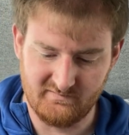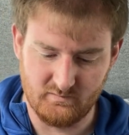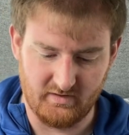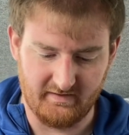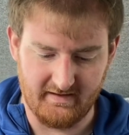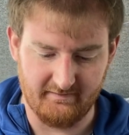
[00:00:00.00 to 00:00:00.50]

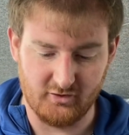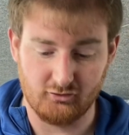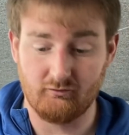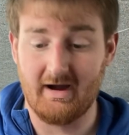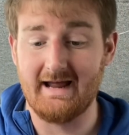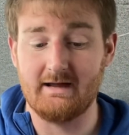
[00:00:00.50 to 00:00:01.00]
The
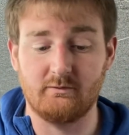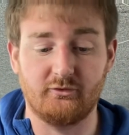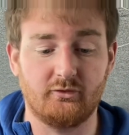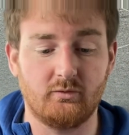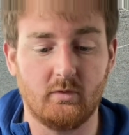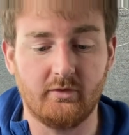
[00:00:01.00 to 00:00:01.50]

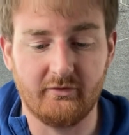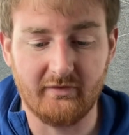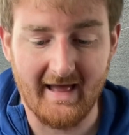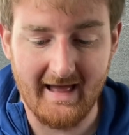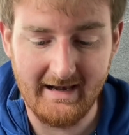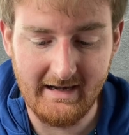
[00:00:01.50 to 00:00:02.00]
ground was
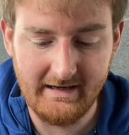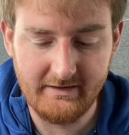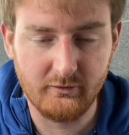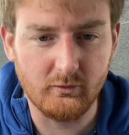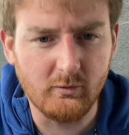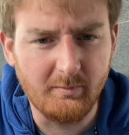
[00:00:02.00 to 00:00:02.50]
that little